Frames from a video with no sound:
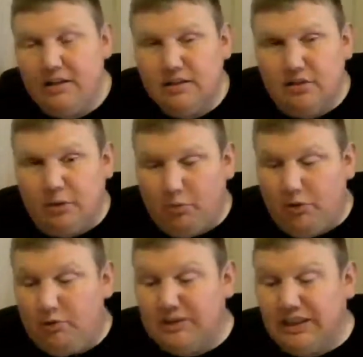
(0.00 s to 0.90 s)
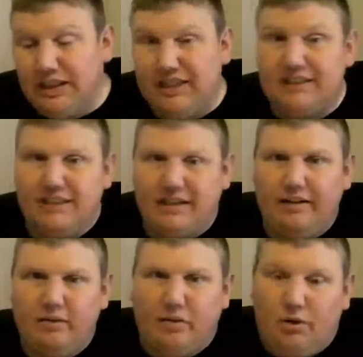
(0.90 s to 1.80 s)
So their win was against
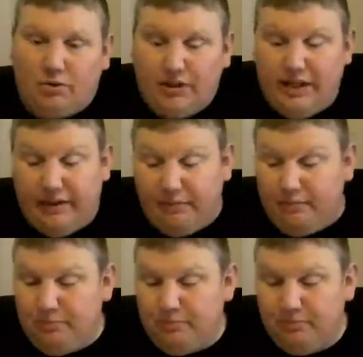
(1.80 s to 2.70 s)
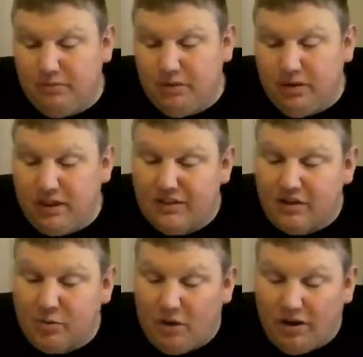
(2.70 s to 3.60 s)
a lower team. Not that
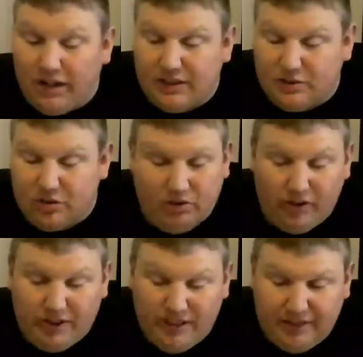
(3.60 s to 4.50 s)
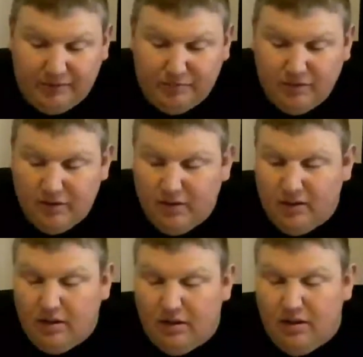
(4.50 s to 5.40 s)
the Wildcats are a great team.
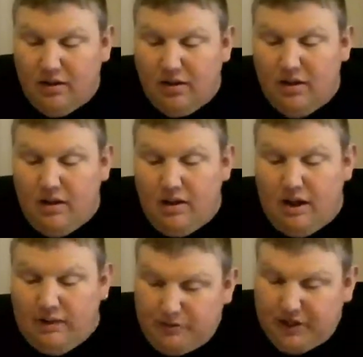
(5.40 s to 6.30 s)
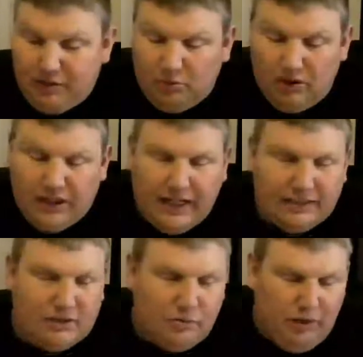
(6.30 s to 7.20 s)
I am taking the
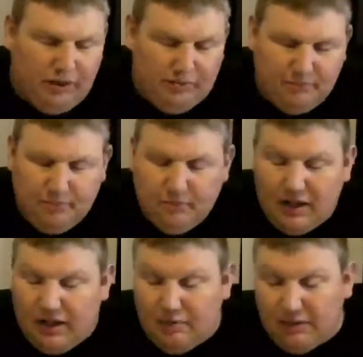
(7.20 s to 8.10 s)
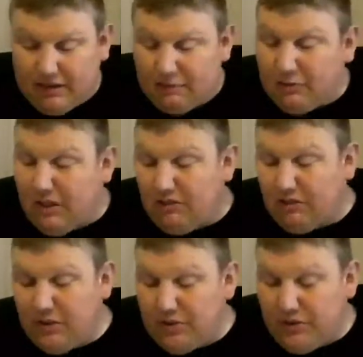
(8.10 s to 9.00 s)
Wildcats to win. Got them
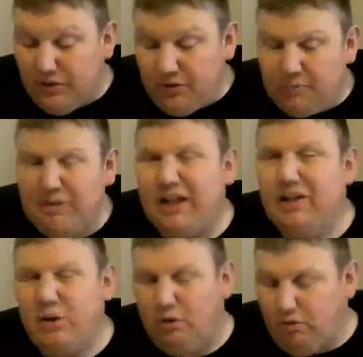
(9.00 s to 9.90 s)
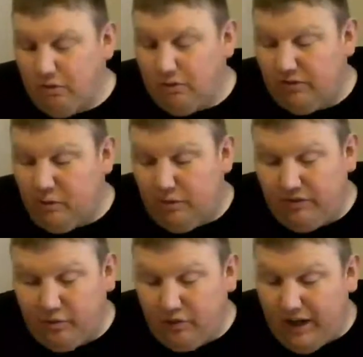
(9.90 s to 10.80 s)
covering the 2. I'm taking over on the
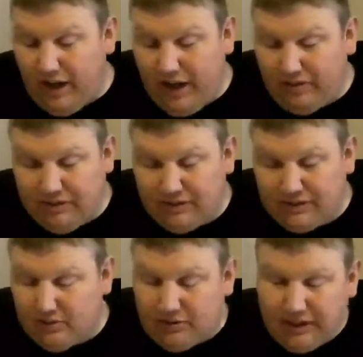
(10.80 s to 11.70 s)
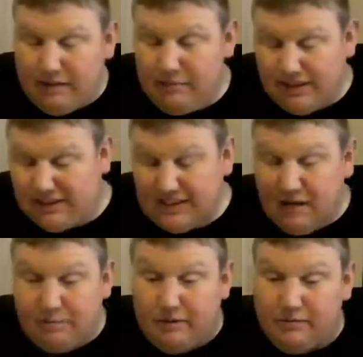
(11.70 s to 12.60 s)
44.5. I just don't think anybody's
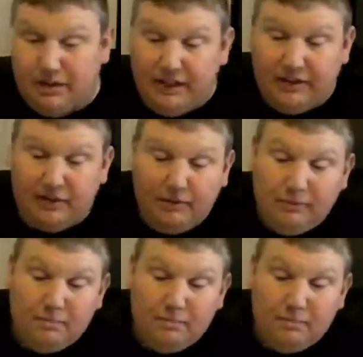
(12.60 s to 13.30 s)
stopping anybody here.